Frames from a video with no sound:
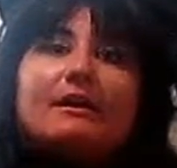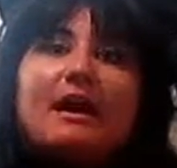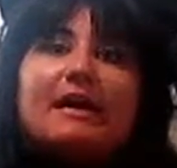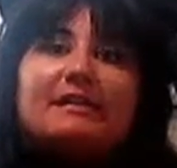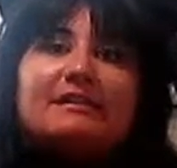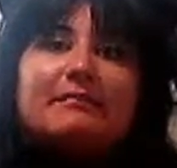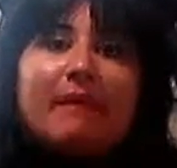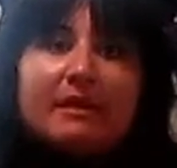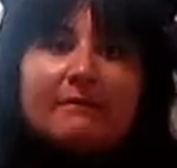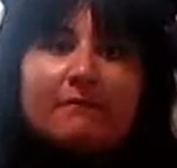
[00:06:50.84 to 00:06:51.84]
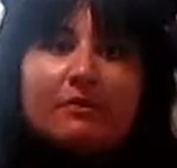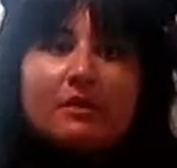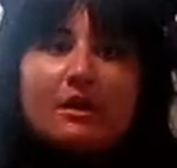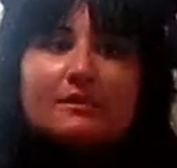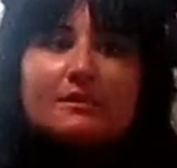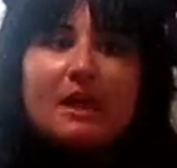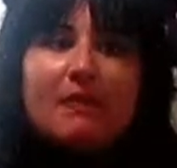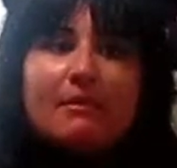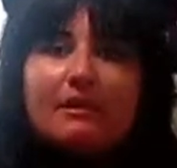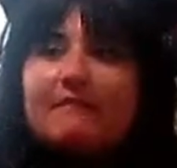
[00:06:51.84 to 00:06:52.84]
I debated for a long
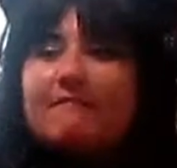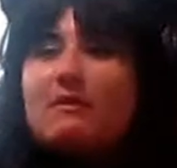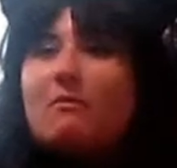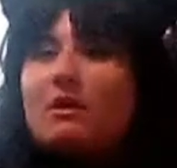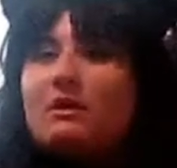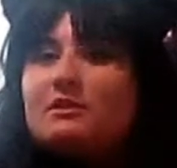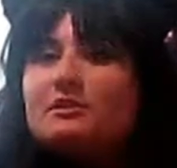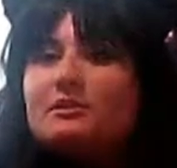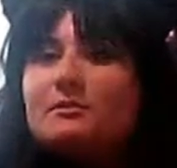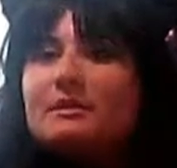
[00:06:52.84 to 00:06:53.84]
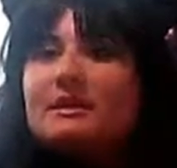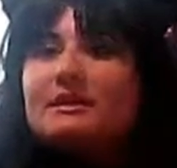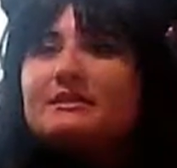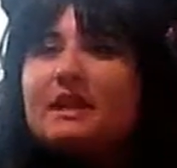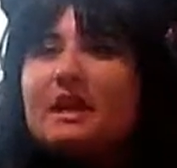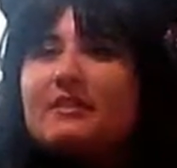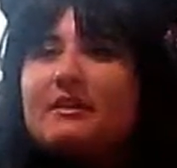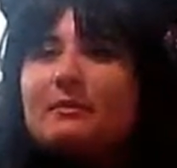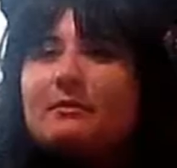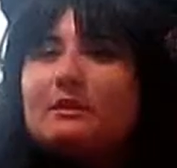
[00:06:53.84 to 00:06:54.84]
time about if I wanted to, because I
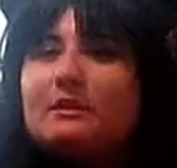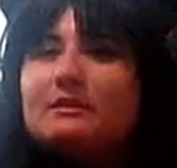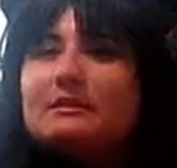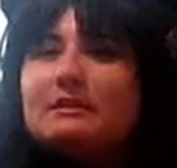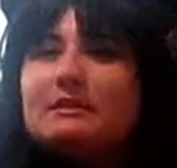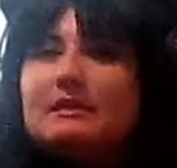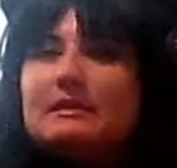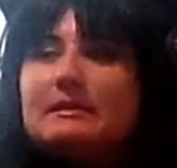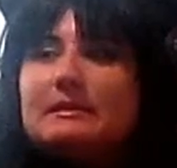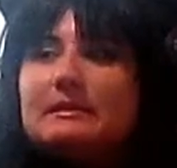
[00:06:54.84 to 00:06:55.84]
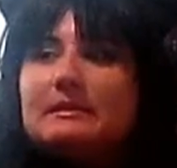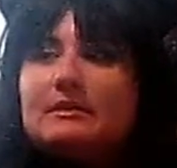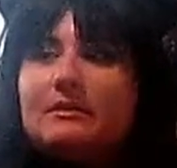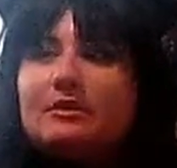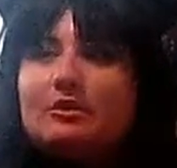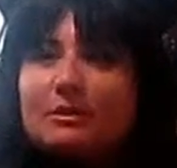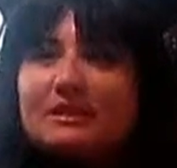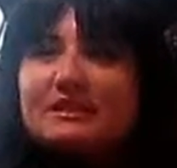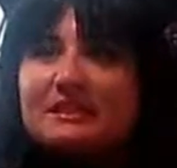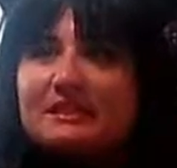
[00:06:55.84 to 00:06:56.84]
thought it would look, a little
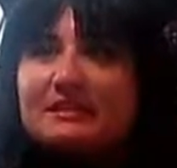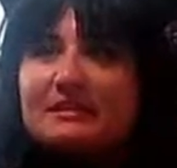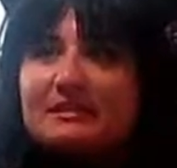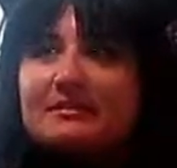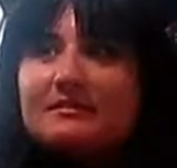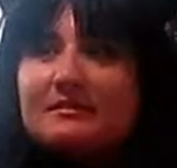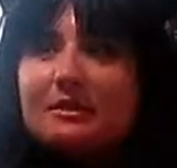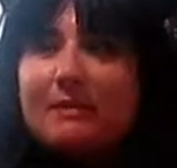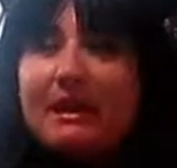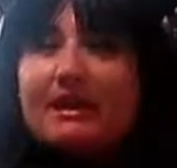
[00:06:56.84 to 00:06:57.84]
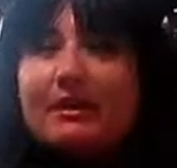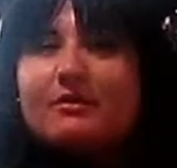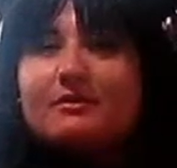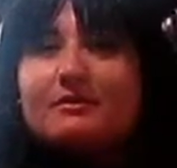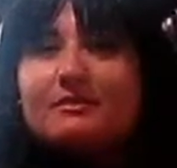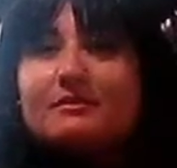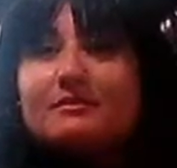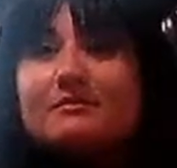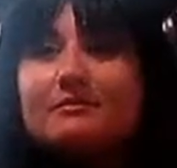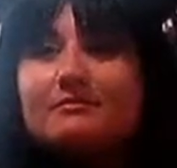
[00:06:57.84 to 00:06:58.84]
risky, because, pantyhose is,
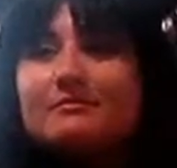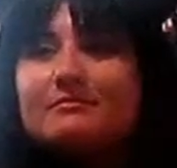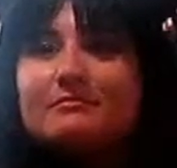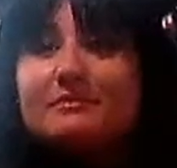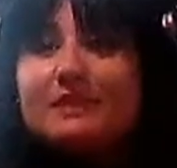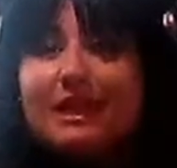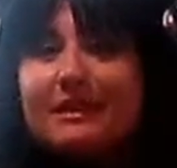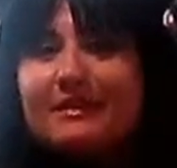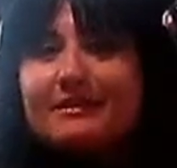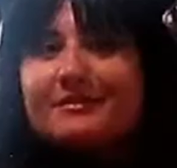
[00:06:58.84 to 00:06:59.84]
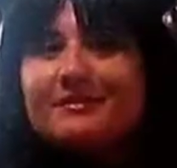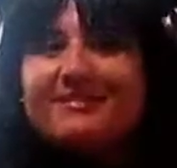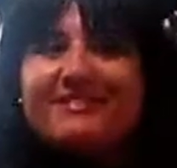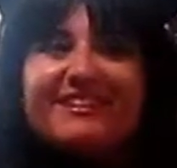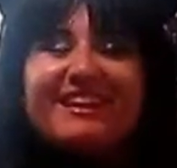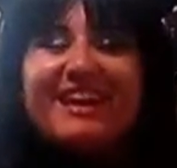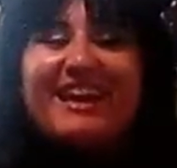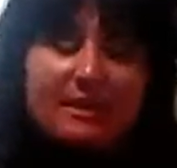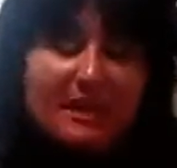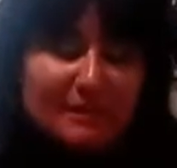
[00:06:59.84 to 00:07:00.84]
delicate,
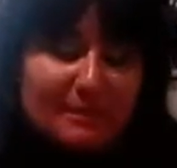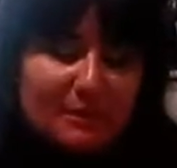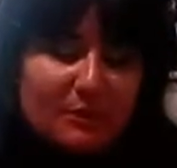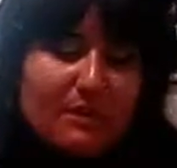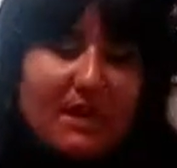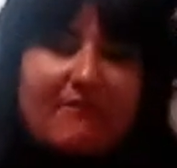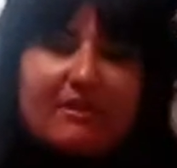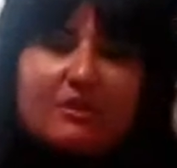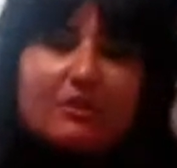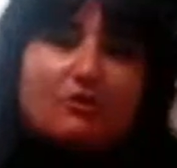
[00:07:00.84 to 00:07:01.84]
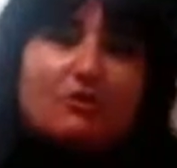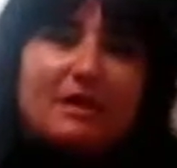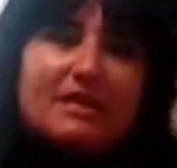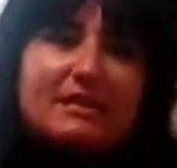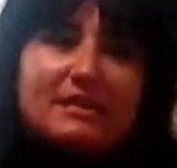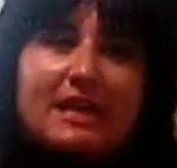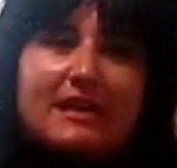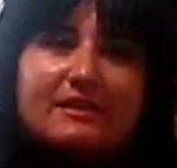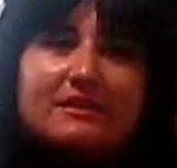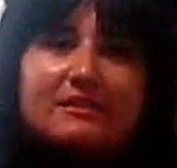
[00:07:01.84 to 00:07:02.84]
especially when you have like the gradient
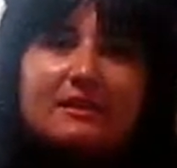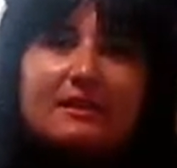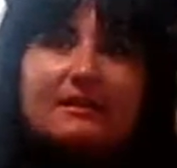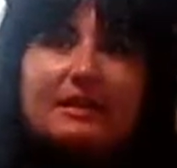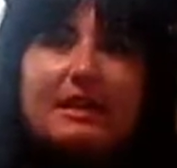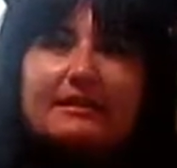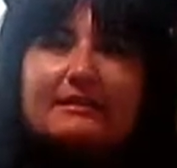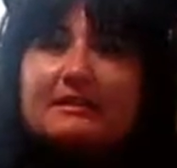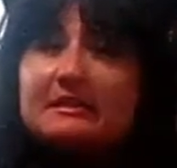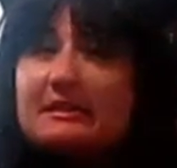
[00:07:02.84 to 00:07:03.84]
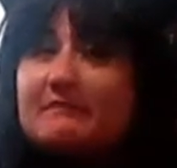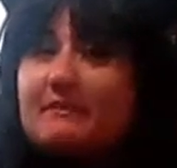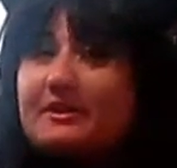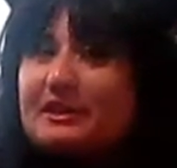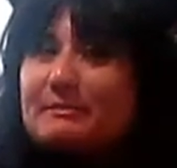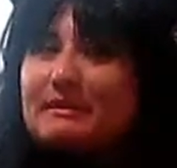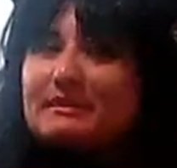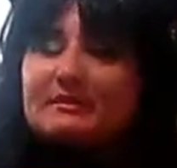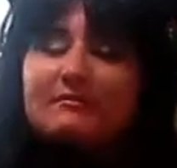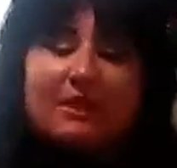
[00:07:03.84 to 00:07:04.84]
tights that can get very expensive.